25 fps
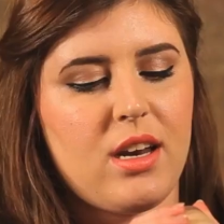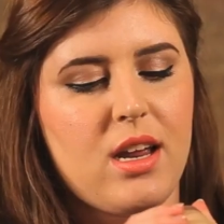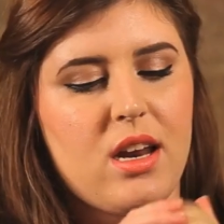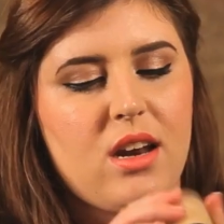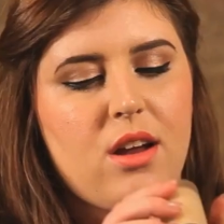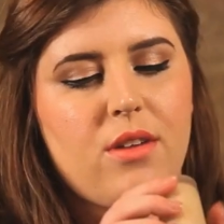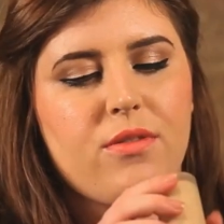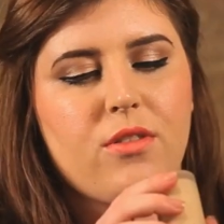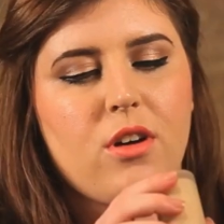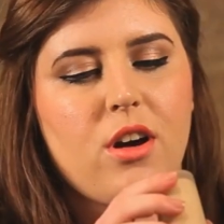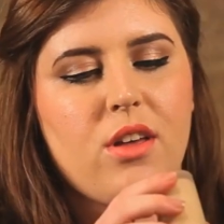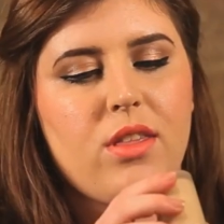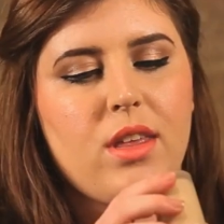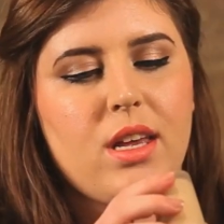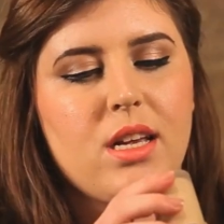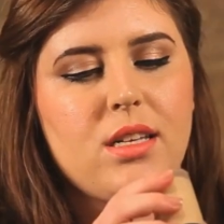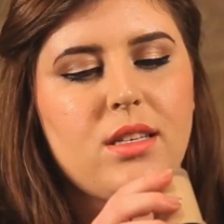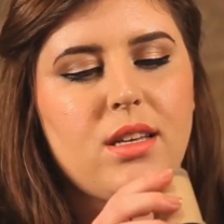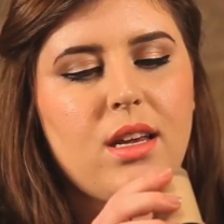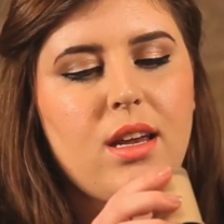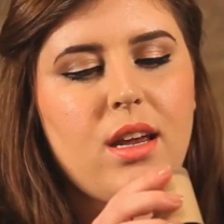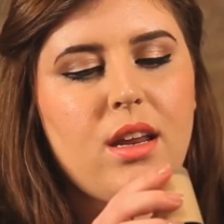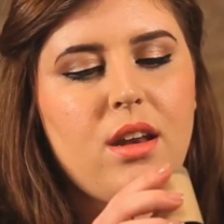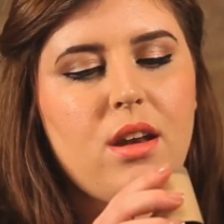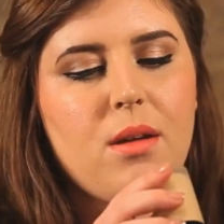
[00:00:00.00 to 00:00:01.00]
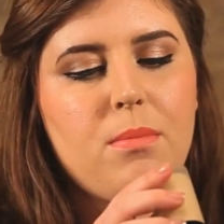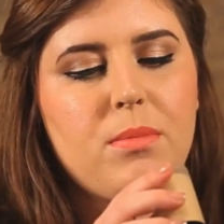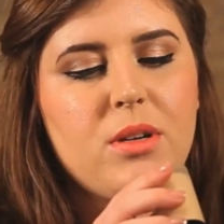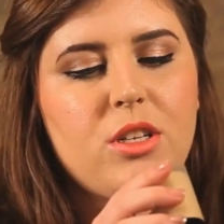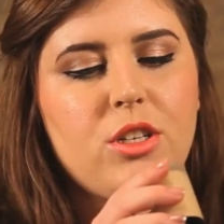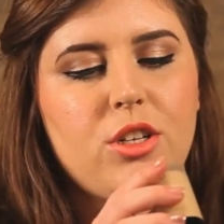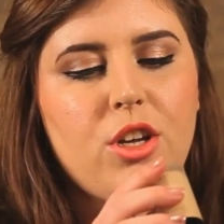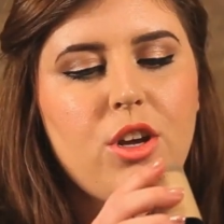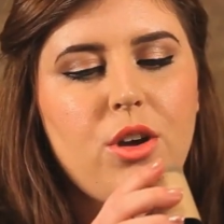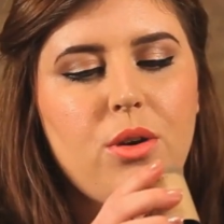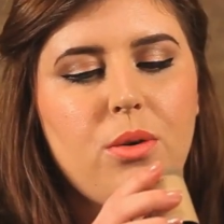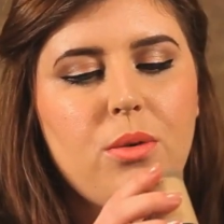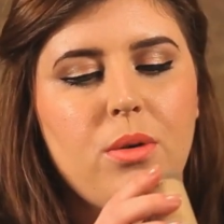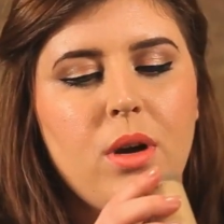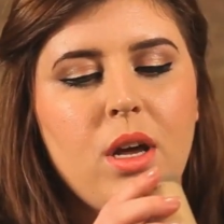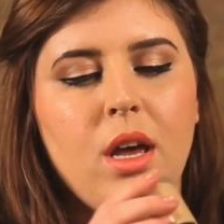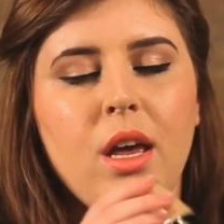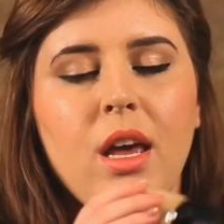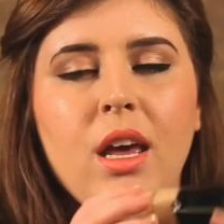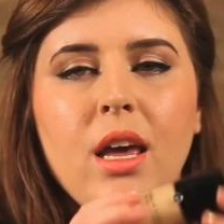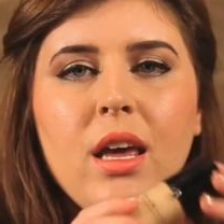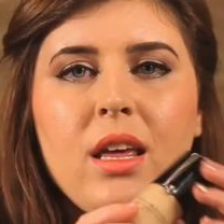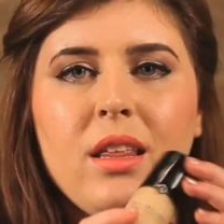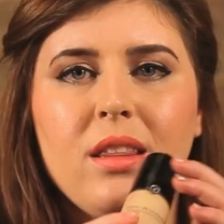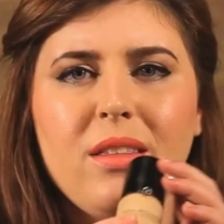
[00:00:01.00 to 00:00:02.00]
and I've got this in number 2.
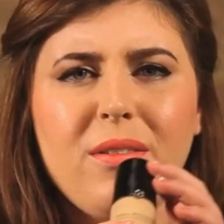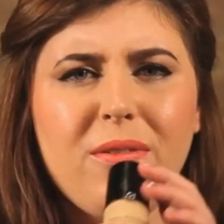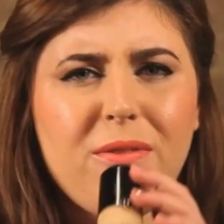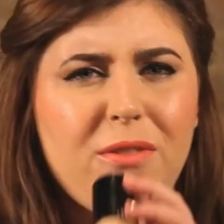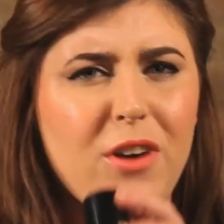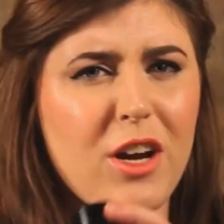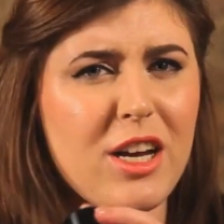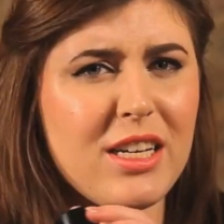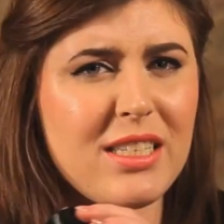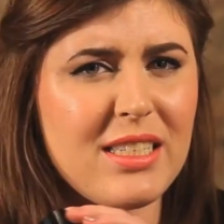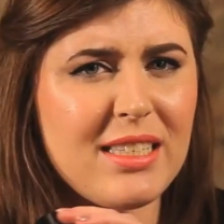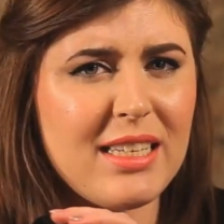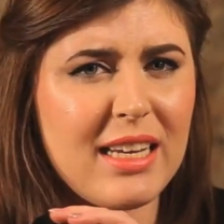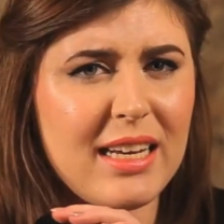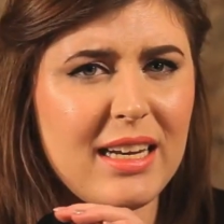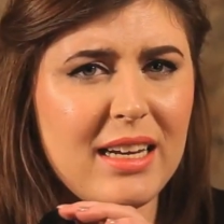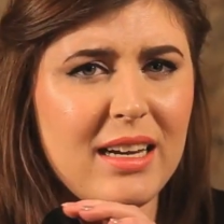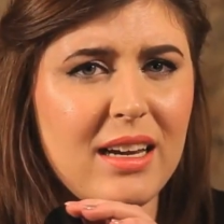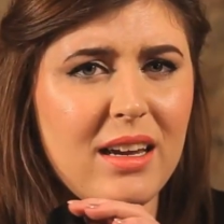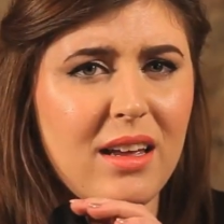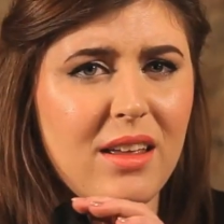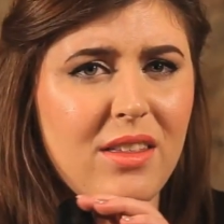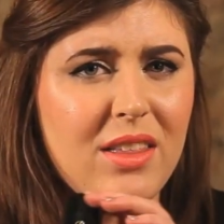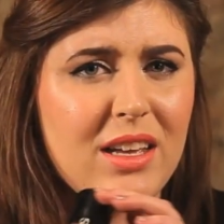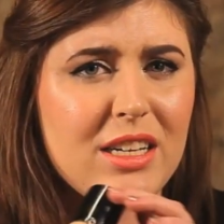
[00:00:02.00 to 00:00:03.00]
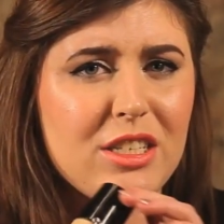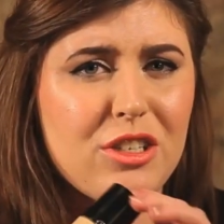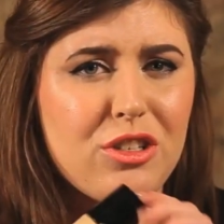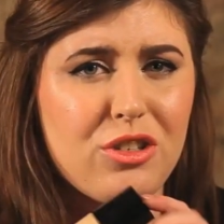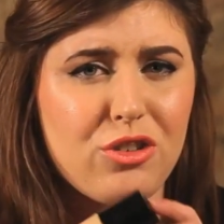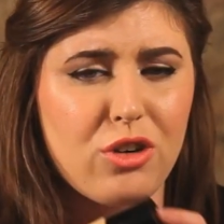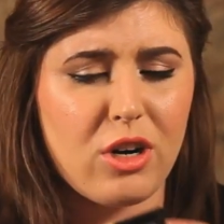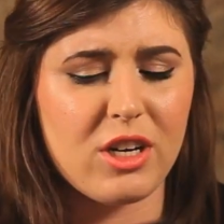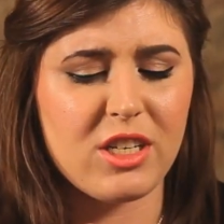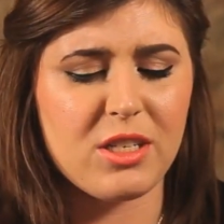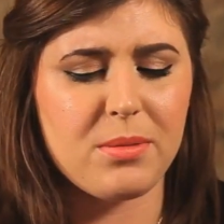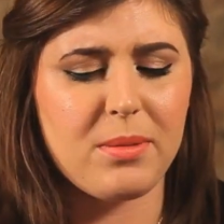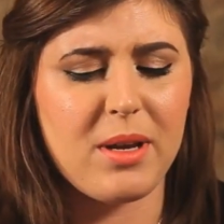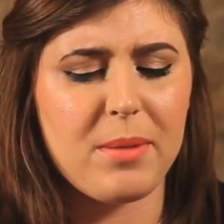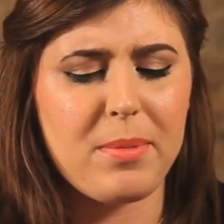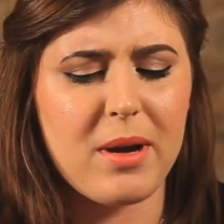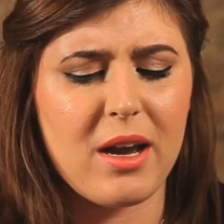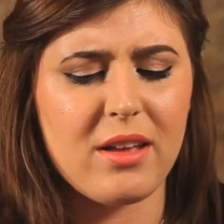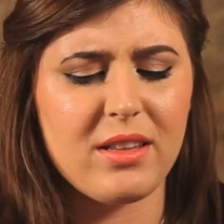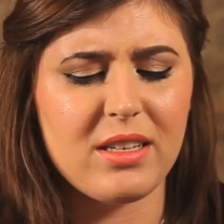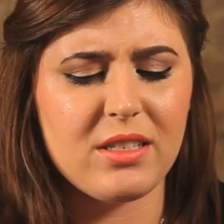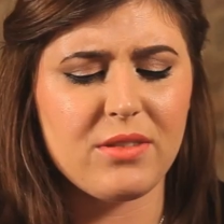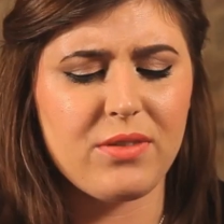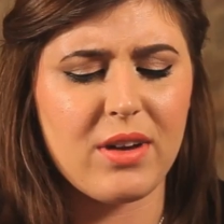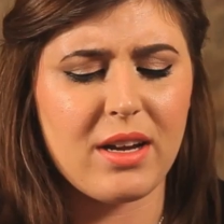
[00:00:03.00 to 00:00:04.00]
The first thing that struck me
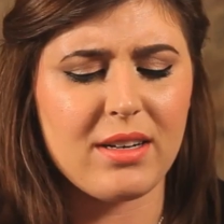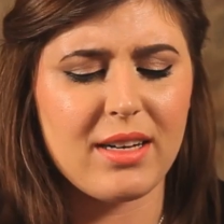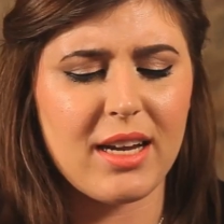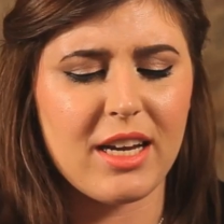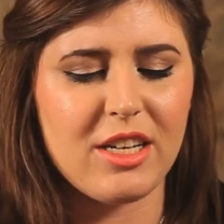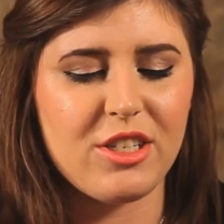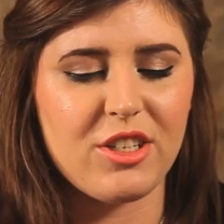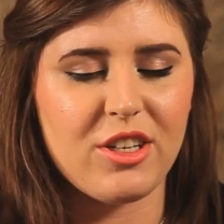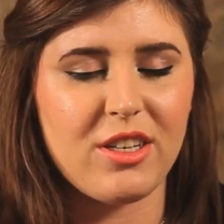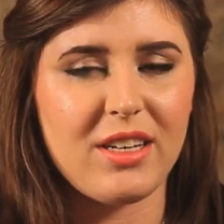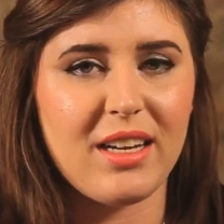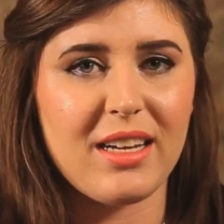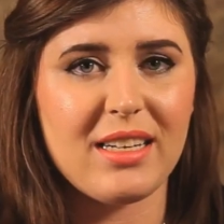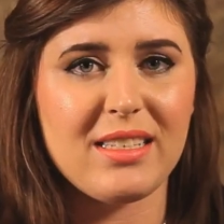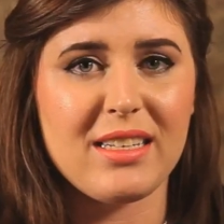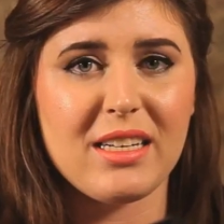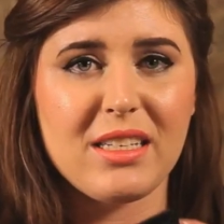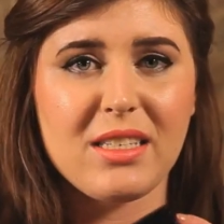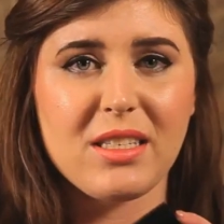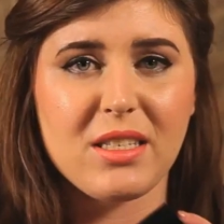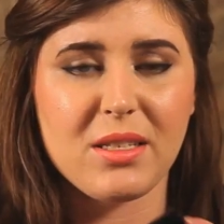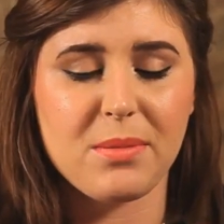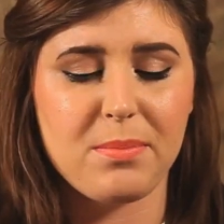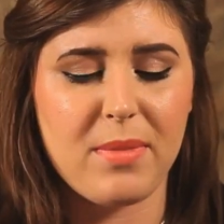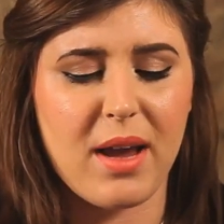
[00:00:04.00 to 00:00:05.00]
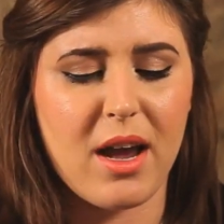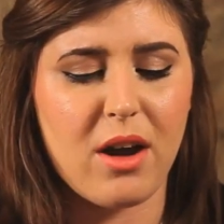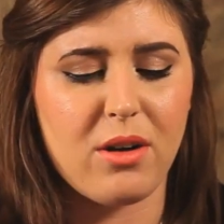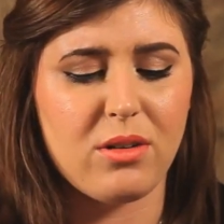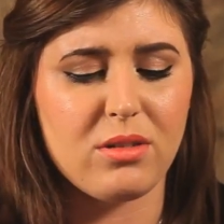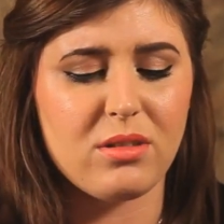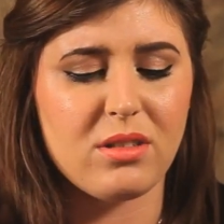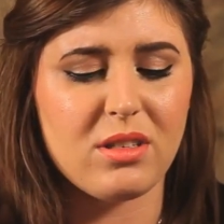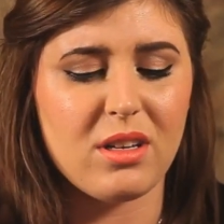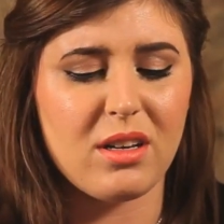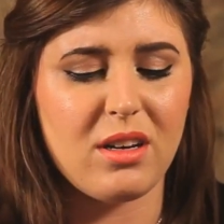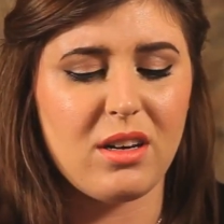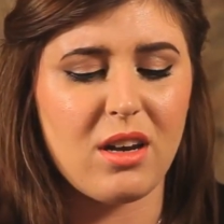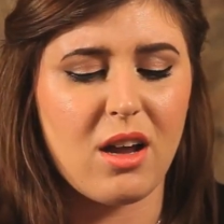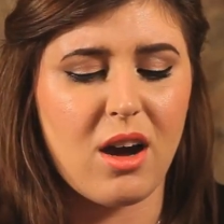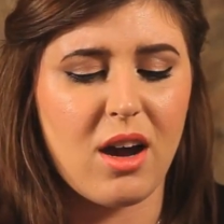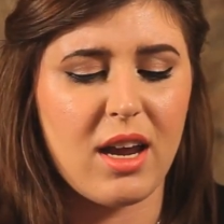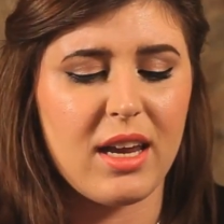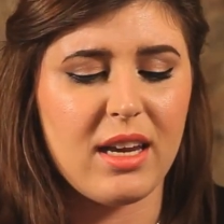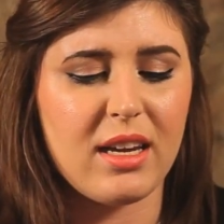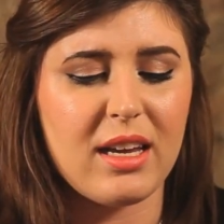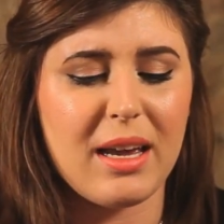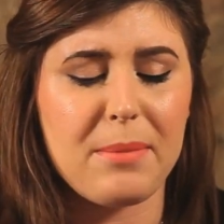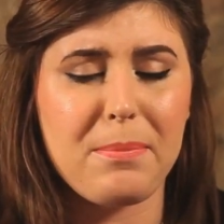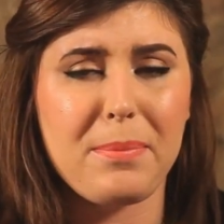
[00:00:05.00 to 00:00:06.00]
about this foundation is it smells
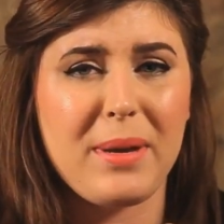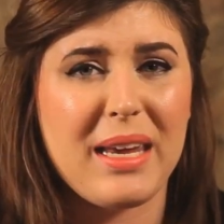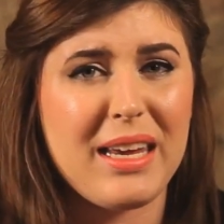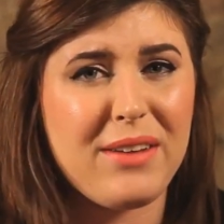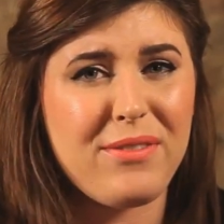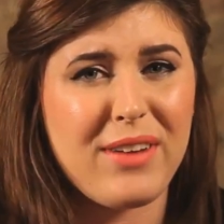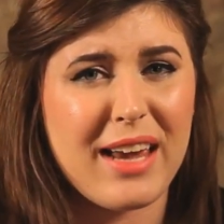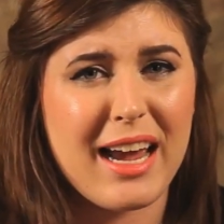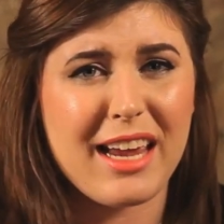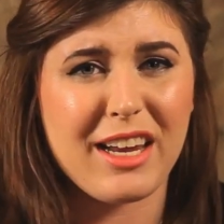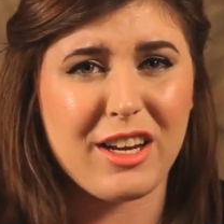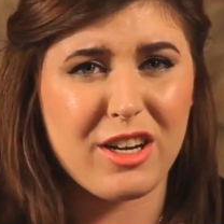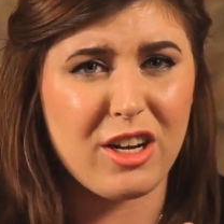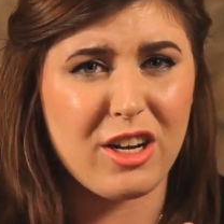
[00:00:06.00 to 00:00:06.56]
like PVA